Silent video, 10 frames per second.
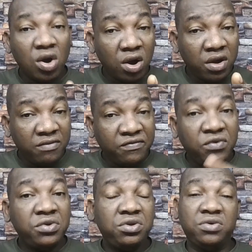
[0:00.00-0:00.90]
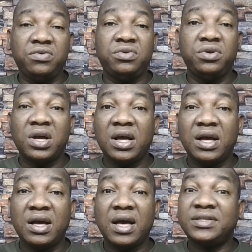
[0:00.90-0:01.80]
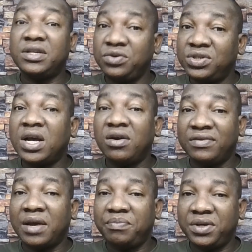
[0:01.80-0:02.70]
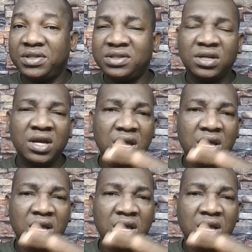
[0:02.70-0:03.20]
or even you as a user of that PC.